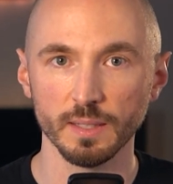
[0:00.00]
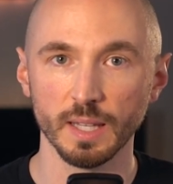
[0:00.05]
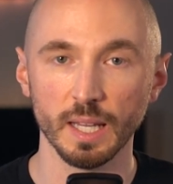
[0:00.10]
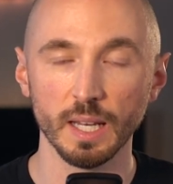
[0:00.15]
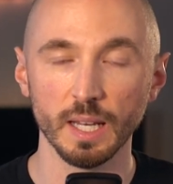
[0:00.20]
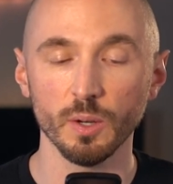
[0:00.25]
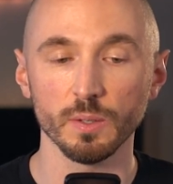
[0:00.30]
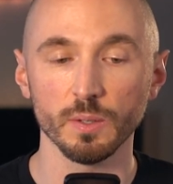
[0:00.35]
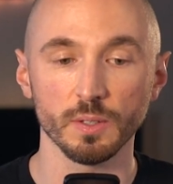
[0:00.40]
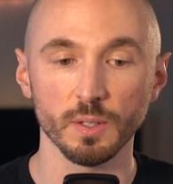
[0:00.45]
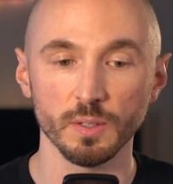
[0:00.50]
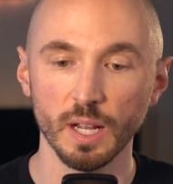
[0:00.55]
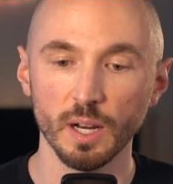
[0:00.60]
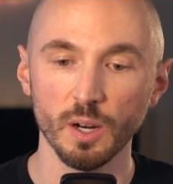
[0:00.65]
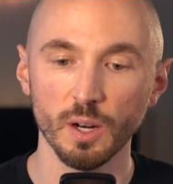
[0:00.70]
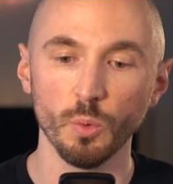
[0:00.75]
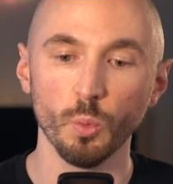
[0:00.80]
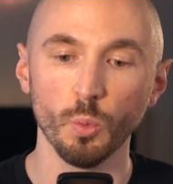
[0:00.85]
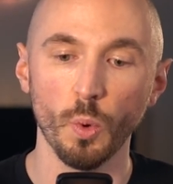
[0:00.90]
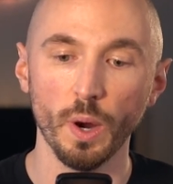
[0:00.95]
They're
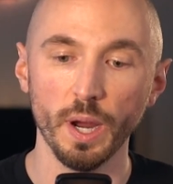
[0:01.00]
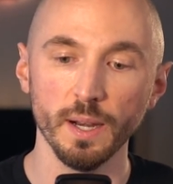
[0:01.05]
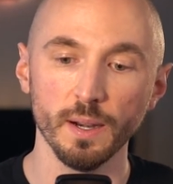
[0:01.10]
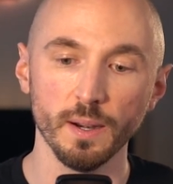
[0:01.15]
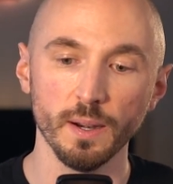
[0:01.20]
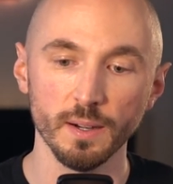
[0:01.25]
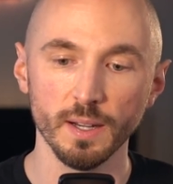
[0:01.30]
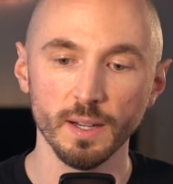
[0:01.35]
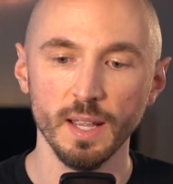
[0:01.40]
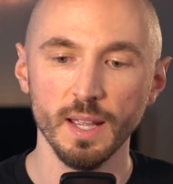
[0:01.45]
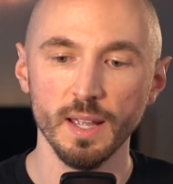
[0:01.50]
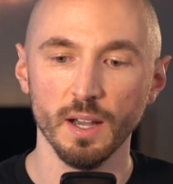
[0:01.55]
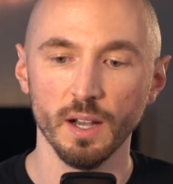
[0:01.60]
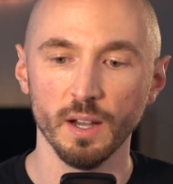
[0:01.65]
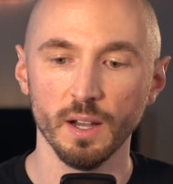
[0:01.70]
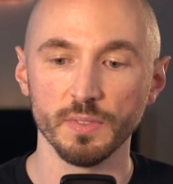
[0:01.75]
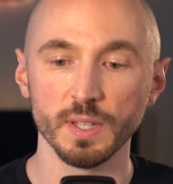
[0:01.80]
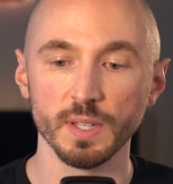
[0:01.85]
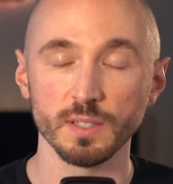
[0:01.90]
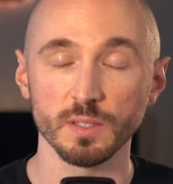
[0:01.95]
not aware
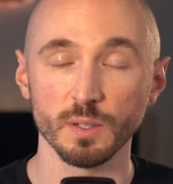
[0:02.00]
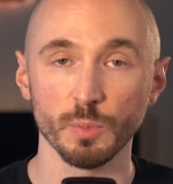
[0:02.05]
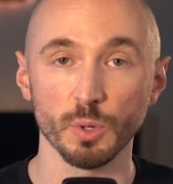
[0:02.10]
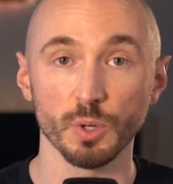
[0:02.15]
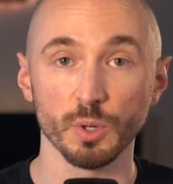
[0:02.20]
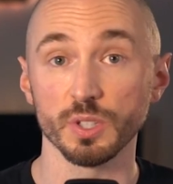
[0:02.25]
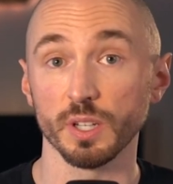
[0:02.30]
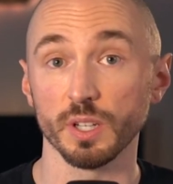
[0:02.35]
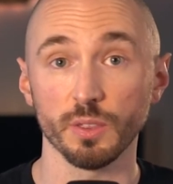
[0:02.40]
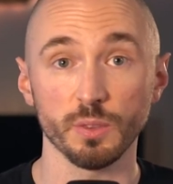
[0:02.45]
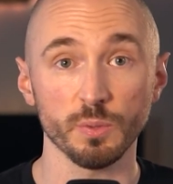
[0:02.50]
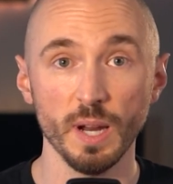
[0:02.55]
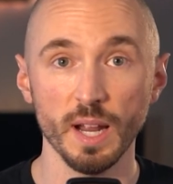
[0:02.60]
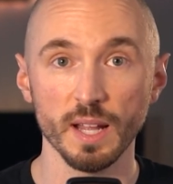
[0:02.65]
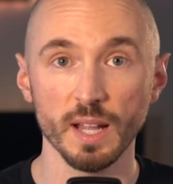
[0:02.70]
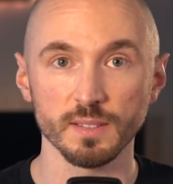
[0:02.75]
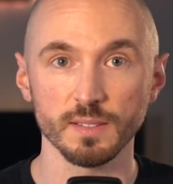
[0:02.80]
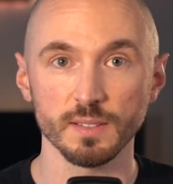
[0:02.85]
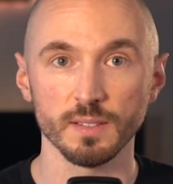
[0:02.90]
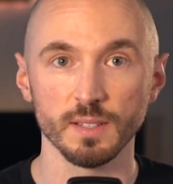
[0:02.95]
of these emerging
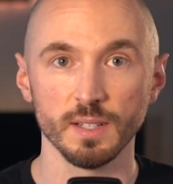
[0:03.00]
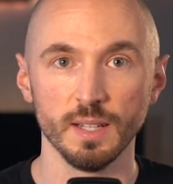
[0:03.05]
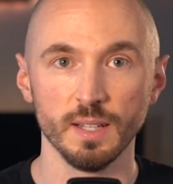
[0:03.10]
threats.